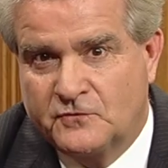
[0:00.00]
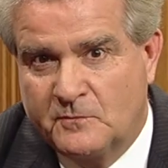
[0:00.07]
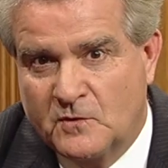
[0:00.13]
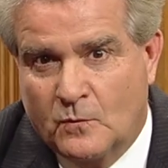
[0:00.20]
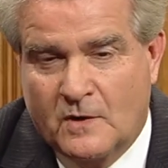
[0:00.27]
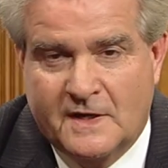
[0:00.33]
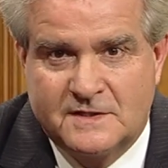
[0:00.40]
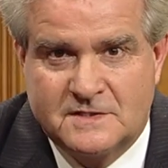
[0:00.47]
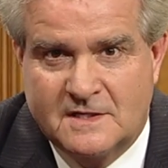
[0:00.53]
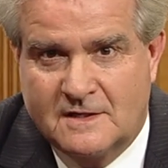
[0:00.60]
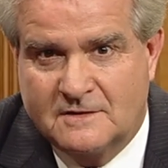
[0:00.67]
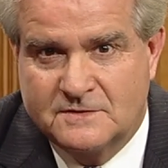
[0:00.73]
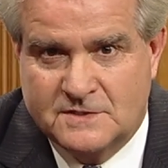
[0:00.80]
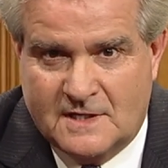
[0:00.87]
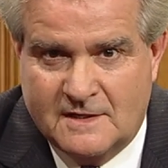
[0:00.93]
from the Wine
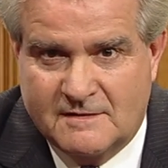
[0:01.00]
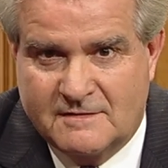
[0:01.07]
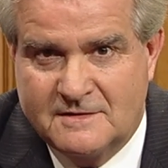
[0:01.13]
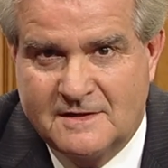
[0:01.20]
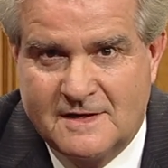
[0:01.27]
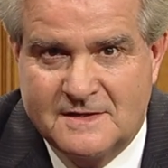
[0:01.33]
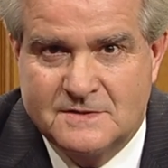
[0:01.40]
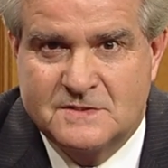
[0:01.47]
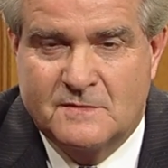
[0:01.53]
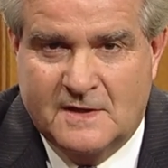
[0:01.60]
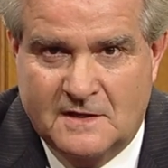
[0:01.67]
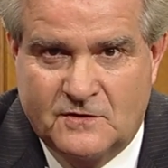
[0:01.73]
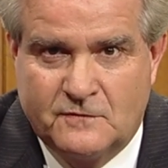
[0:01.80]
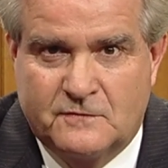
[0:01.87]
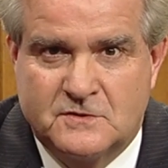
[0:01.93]
Channel. Jonathan Yates,
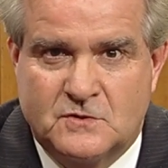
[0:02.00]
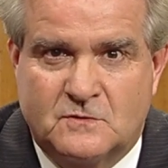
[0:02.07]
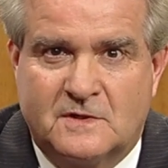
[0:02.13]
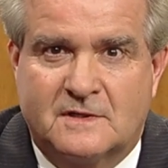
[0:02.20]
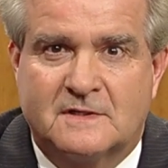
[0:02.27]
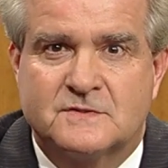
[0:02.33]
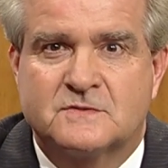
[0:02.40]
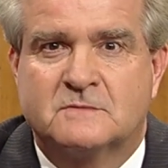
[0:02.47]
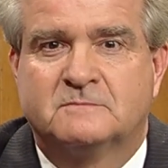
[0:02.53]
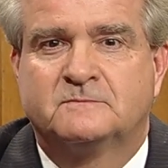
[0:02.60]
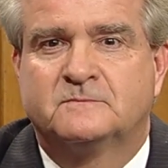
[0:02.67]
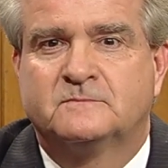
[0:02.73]
thank you for joining us.